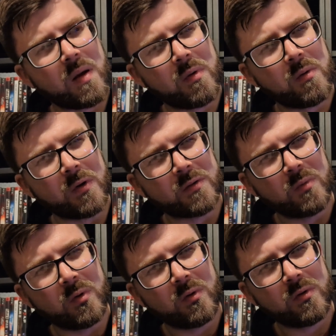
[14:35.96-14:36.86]
Maybe it was
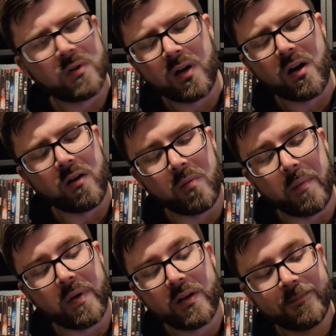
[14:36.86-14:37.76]
more. I can't
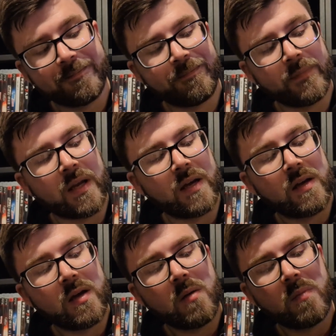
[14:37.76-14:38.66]
remember.
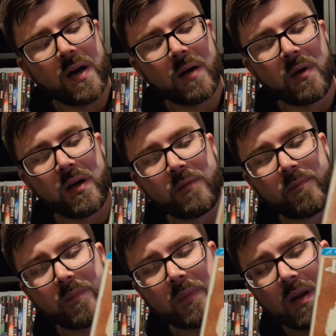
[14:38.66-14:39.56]
But anyway,
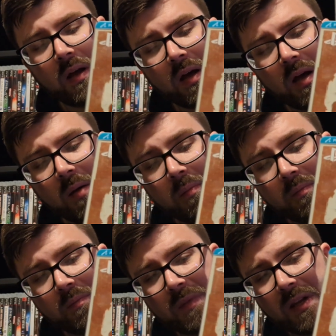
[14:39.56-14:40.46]

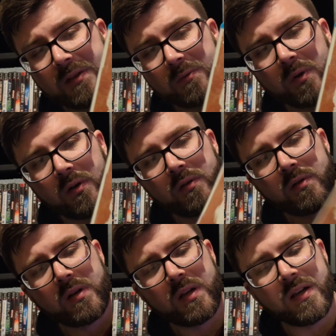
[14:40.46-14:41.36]
this one
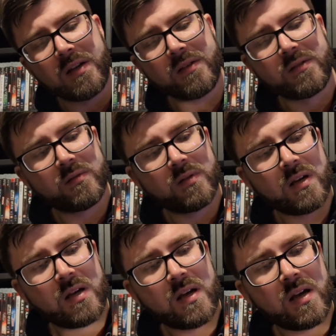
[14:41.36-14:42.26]
is
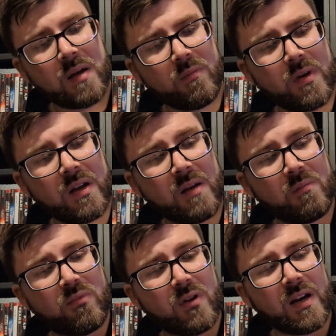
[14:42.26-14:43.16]

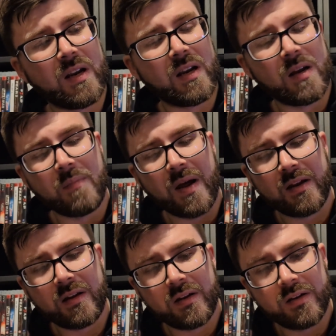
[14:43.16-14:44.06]
in pretty
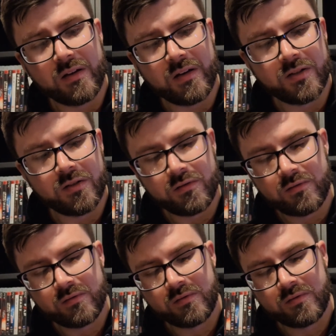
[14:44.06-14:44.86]
immaculate condition.